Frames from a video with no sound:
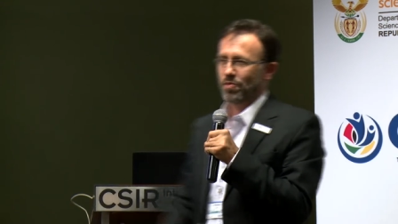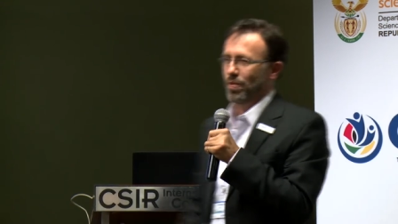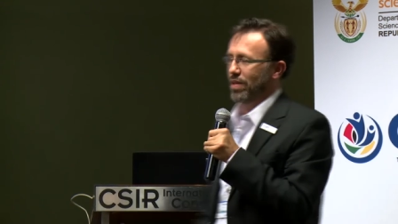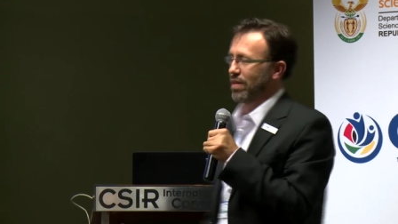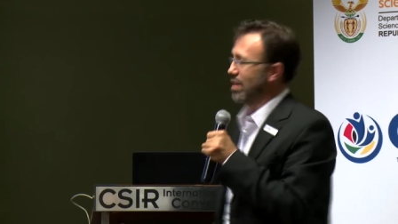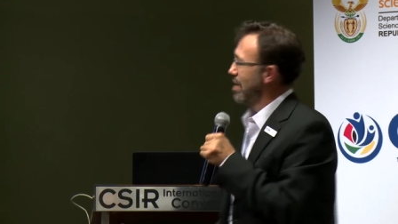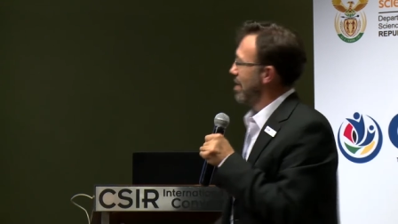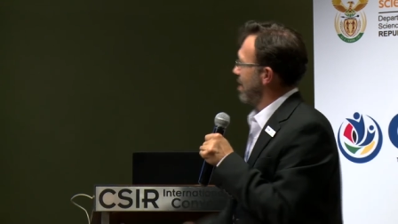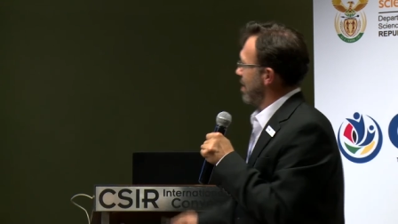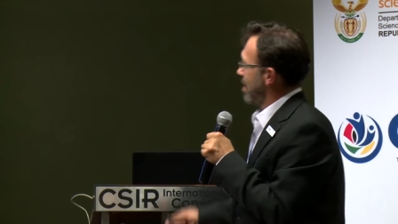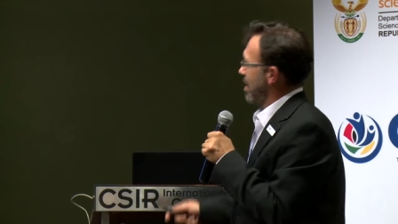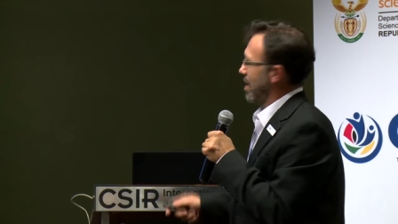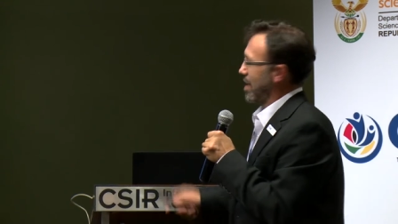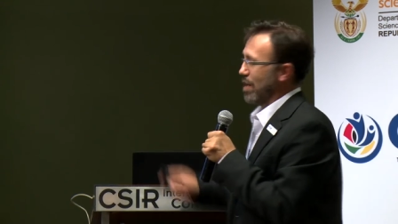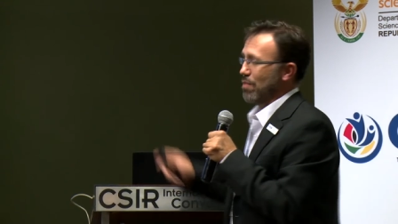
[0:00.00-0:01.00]
But
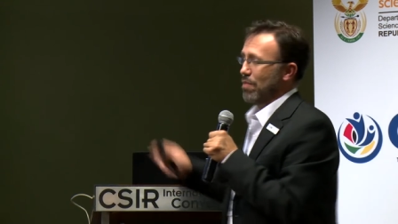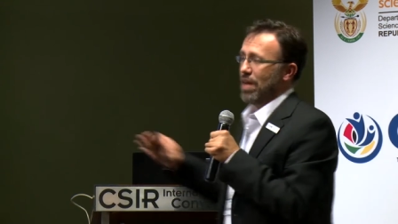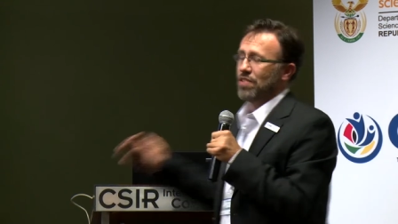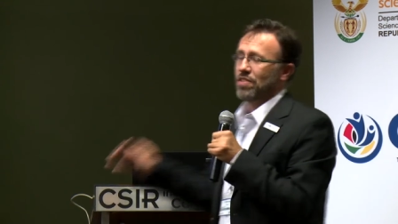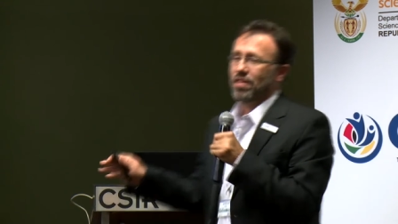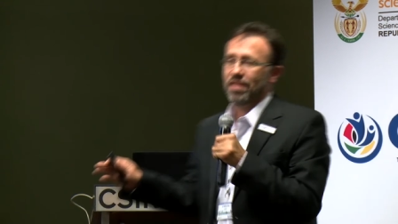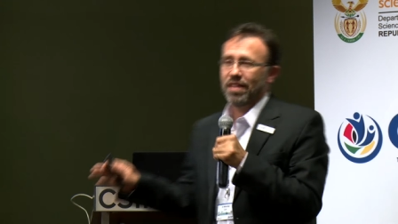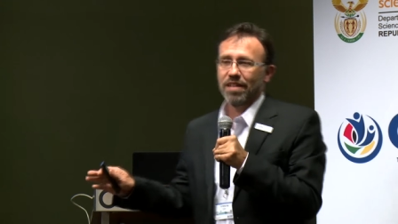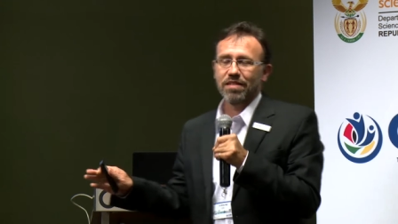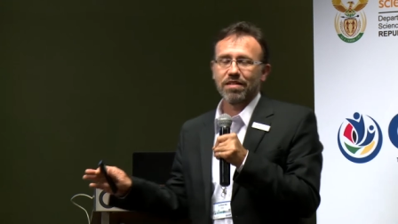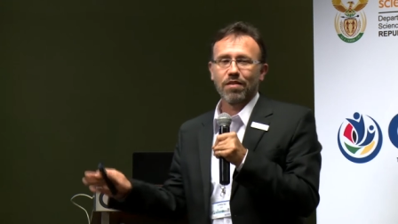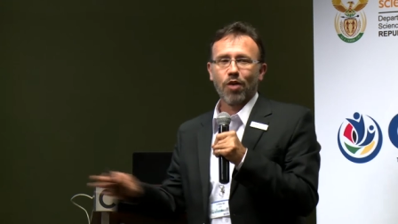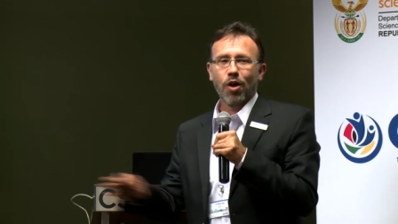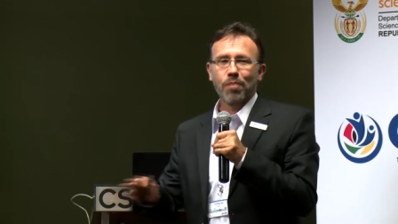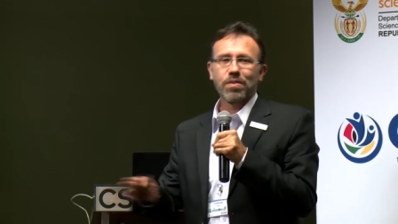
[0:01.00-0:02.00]
it can measure things
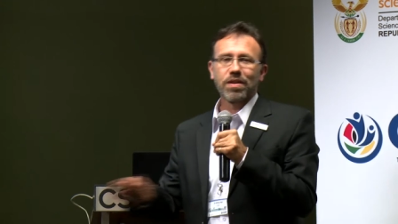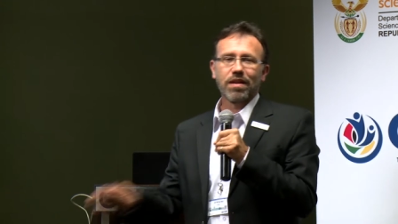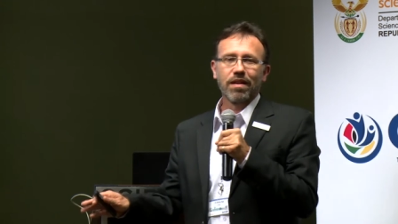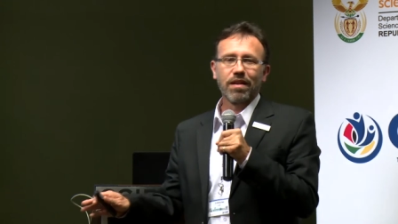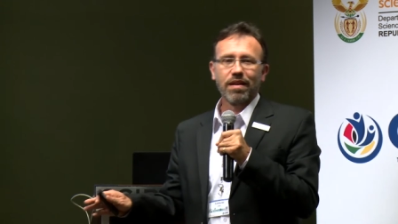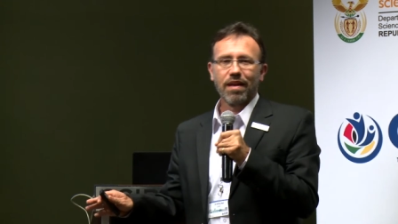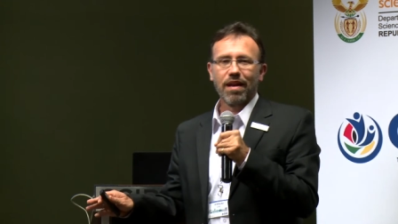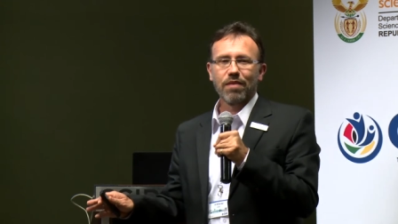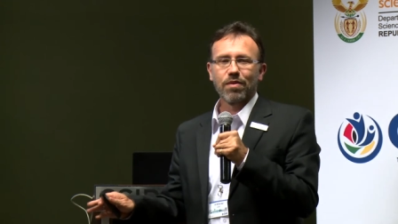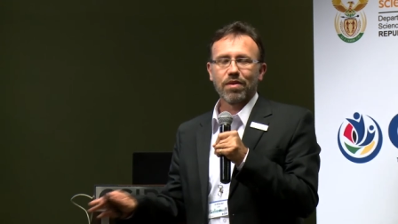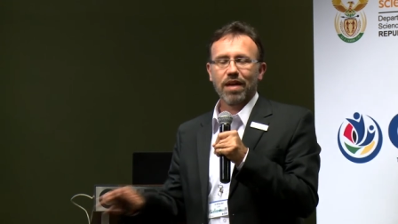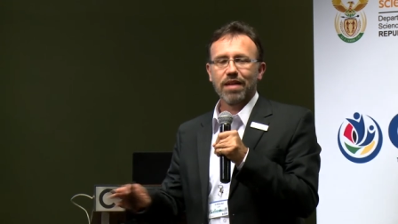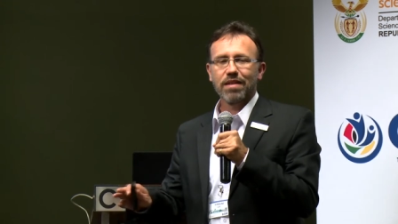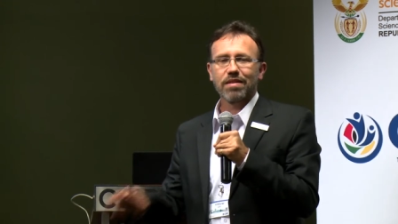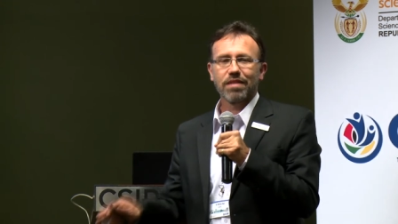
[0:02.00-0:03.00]
that optically and with
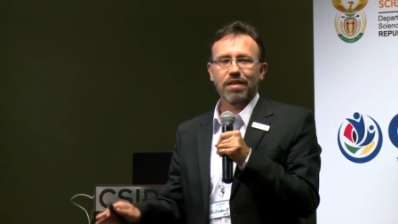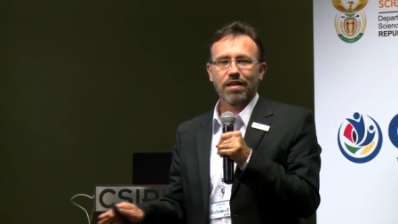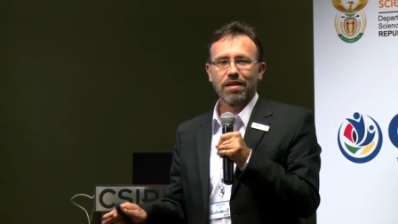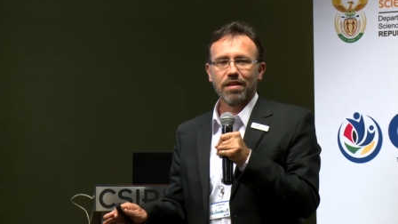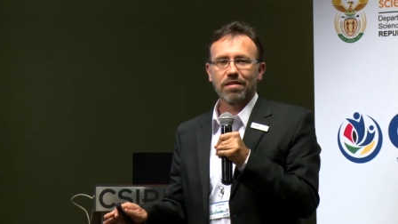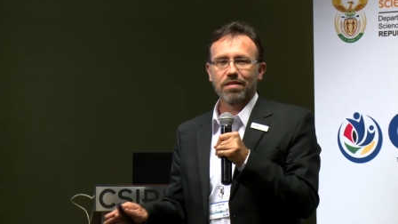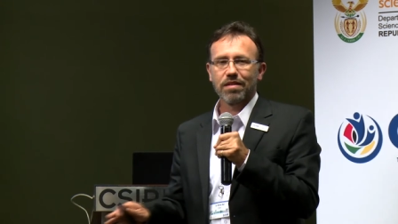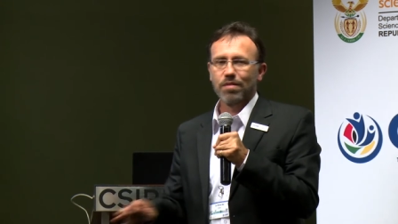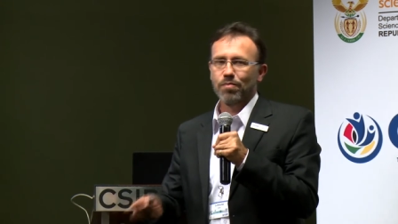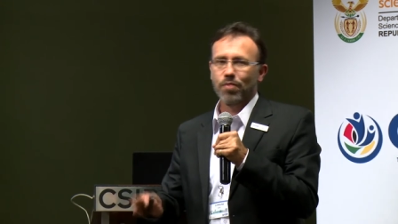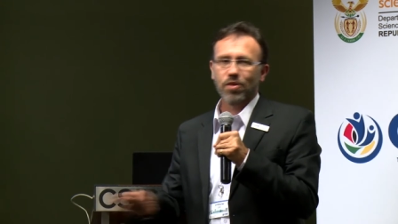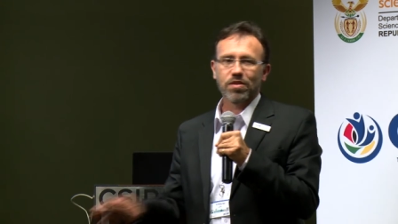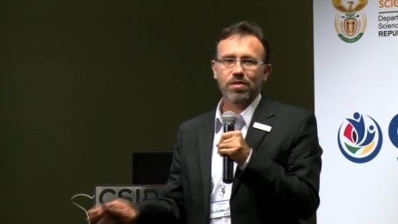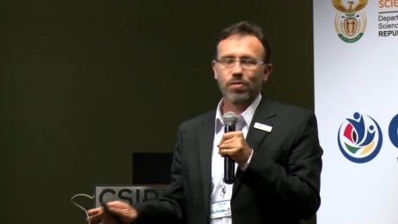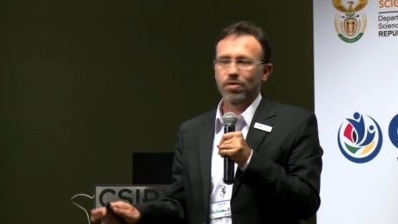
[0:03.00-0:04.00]
other techniques is
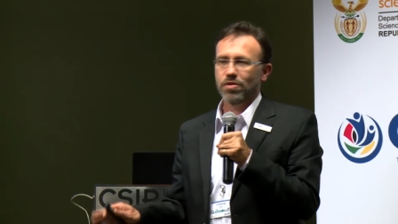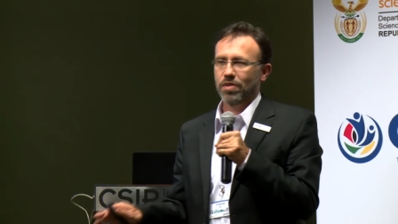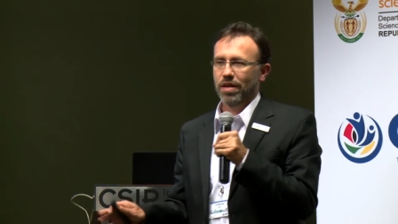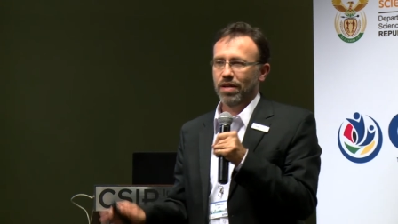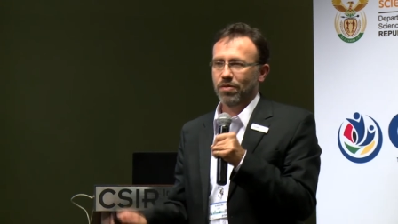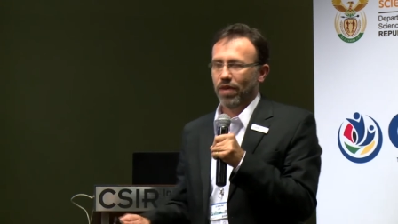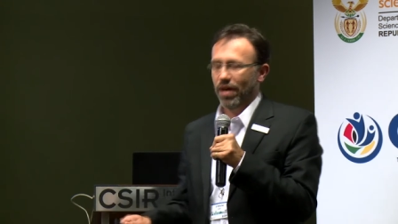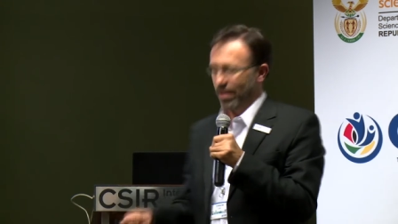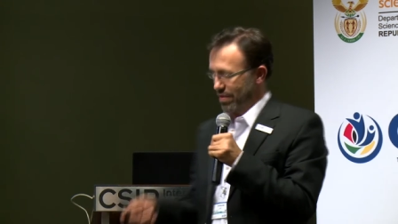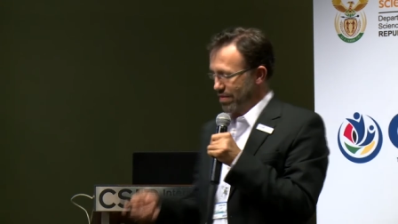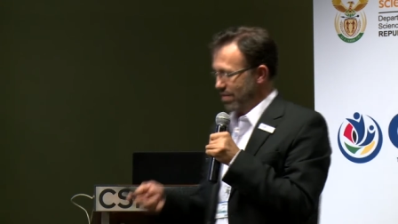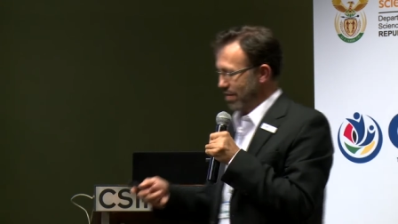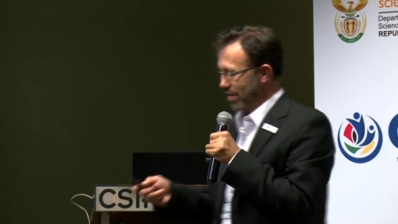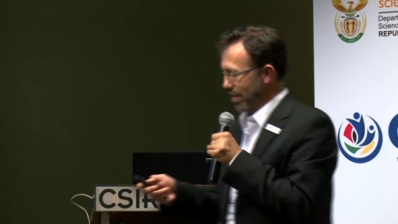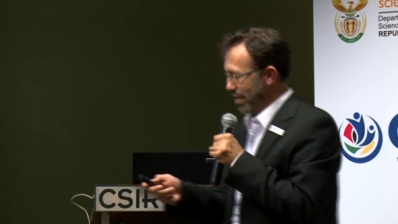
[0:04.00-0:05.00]
impossible to get right.
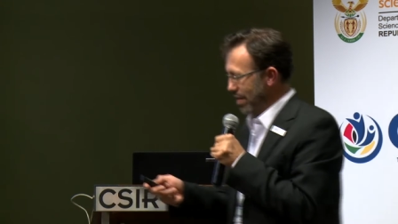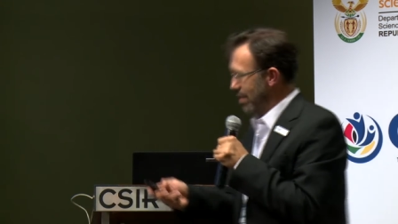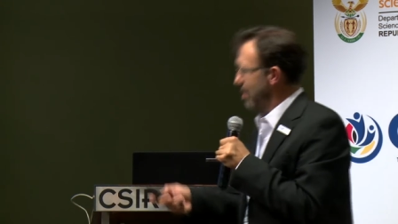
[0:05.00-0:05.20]
Okay.